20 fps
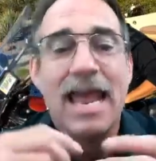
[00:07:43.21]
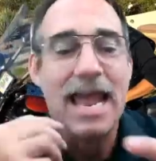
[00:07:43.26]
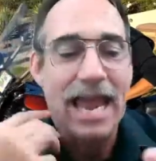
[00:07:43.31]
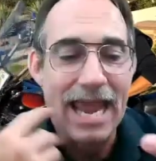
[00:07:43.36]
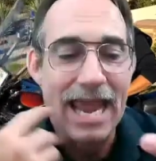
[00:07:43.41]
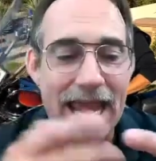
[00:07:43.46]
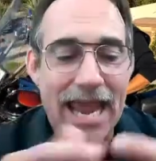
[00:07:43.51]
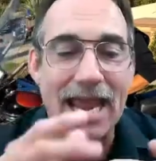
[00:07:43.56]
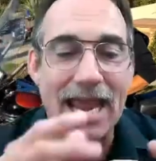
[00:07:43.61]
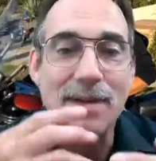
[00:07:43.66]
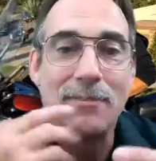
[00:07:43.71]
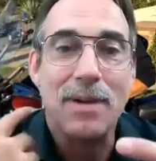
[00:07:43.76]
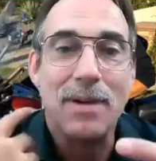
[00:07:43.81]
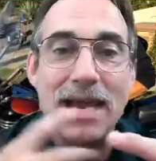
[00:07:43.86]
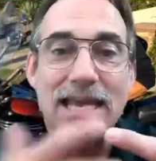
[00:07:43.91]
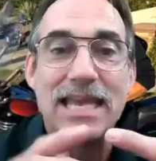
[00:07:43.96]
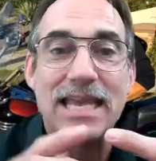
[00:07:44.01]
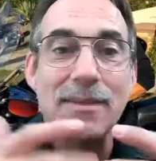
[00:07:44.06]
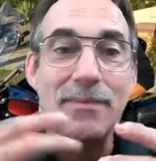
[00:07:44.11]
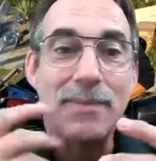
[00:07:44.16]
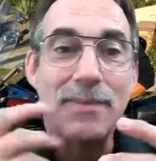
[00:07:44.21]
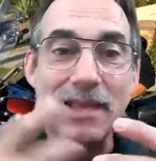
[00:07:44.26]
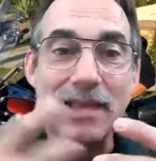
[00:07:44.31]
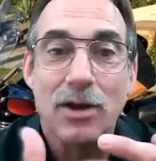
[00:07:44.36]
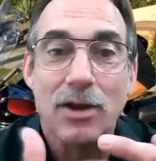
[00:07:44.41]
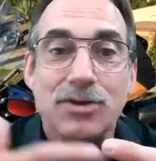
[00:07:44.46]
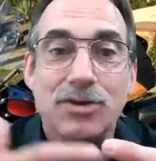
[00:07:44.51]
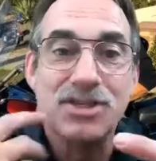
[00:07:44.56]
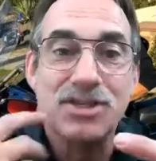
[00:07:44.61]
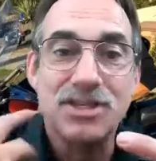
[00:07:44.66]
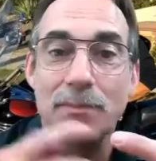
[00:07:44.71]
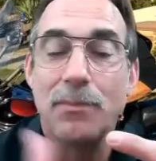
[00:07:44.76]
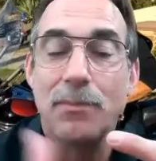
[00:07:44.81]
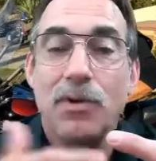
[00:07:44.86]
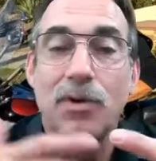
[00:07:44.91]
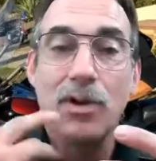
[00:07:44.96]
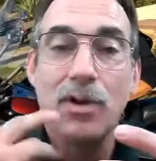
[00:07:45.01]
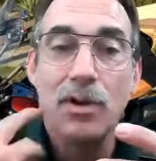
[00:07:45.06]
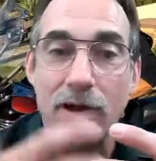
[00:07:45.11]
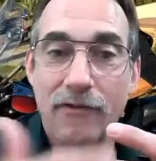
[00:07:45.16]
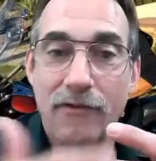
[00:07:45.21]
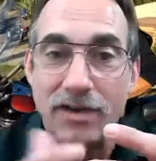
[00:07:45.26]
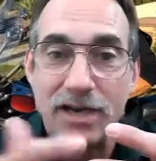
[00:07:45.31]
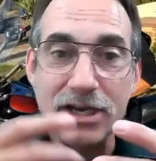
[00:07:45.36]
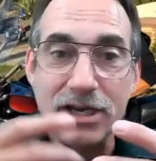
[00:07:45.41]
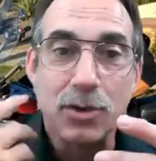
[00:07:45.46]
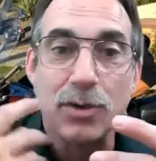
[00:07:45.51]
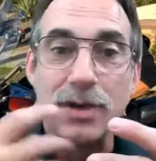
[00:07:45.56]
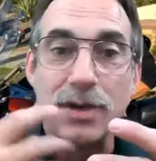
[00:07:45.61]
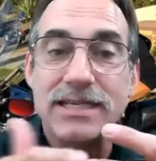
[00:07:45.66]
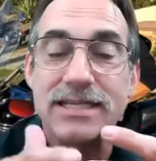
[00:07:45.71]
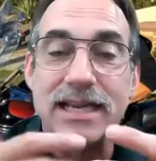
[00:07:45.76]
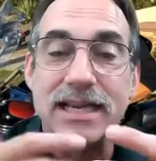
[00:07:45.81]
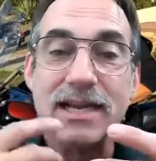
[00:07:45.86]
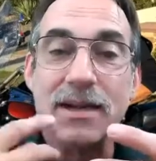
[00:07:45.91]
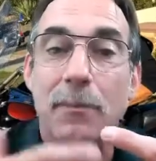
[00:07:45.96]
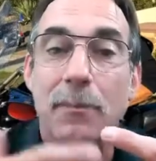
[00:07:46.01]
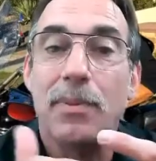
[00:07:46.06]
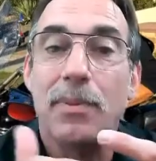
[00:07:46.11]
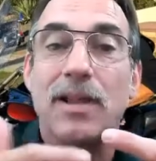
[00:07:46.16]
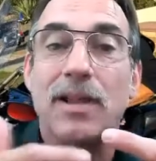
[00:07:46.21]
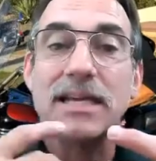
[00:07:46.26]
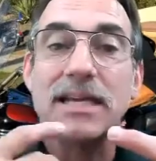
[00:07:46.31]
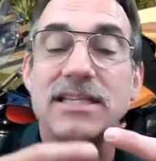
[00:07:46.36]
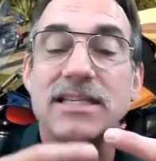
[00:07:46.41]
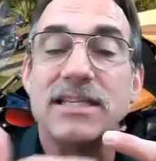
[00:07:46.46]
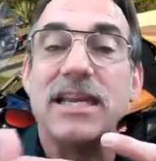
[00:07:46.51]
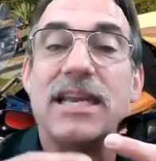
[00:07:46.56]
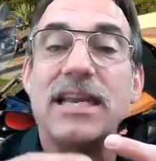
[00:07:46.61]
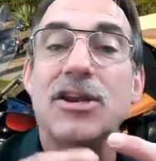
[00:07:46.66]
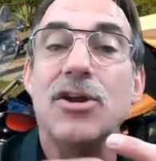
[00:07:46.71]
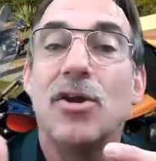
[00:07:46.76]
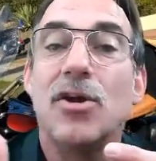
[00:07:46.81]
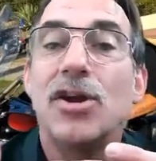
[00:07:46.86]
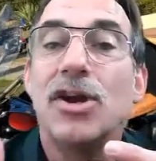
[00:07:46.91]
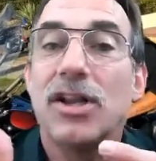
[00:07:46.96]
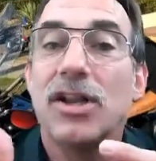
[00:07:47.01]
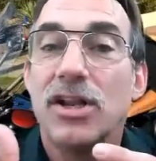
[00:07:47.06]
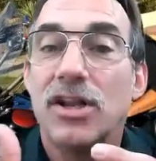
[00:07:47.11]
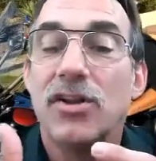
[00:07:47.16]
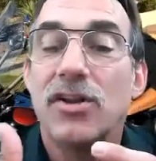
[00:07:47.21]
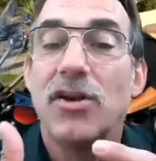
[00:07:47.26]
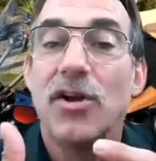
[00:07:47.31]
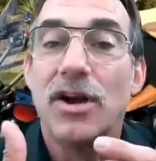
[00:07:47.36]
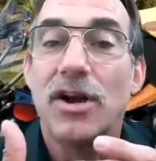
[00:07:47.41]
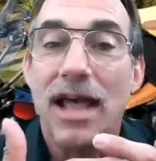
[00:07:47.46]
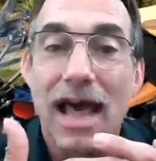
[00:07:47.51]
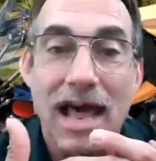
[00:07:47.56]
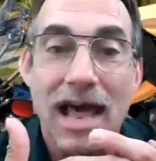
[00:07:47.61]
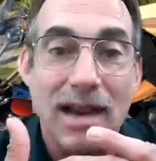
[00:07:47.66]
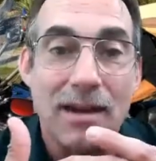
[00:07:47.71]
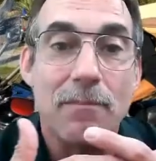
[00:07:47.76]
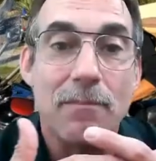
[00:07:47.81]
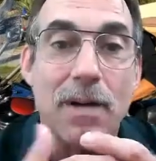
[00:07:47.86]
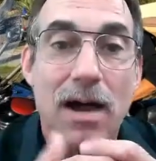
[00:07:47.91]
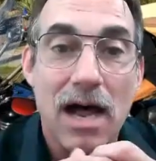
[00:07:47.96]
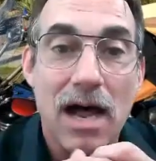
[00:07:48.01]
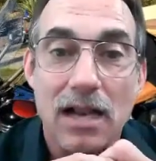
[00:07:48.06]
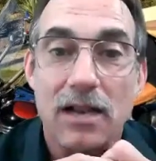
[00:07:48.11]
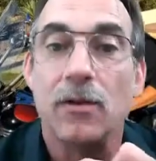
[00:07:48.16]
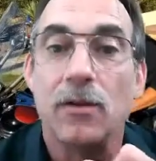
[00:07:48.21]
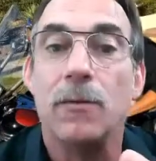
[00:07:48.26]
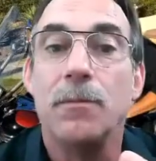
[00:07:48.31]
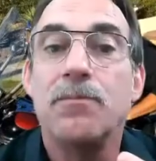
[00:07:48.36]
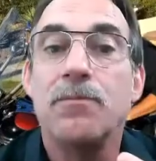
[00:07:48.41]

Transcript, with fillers: And by keeping those simple of an increasing complexity, you're going to learn how to model.